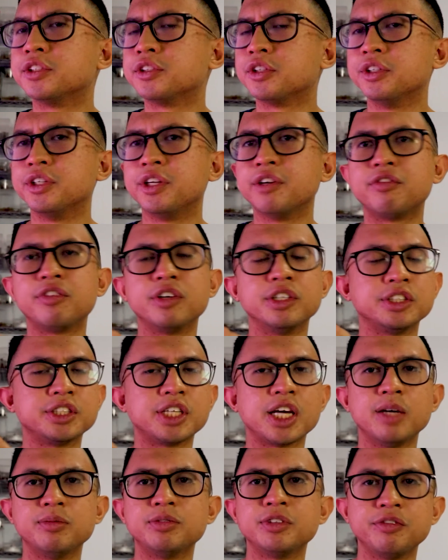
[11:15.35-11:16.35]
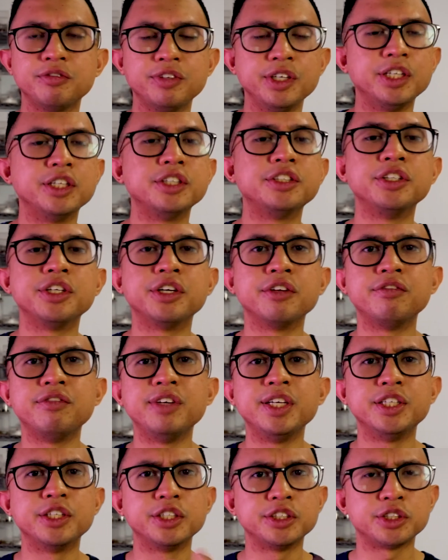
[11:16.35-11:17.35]
or different types of feeders you can
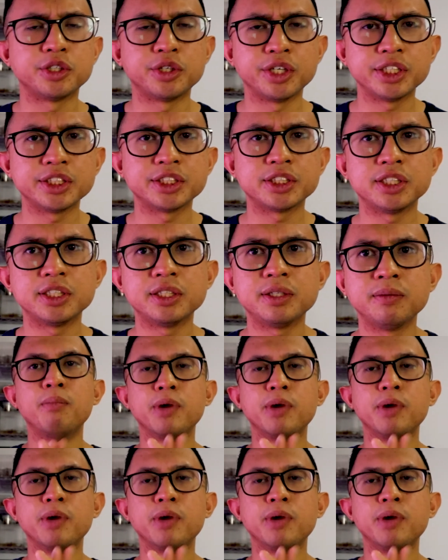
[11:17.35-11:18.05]
feed your tarantula.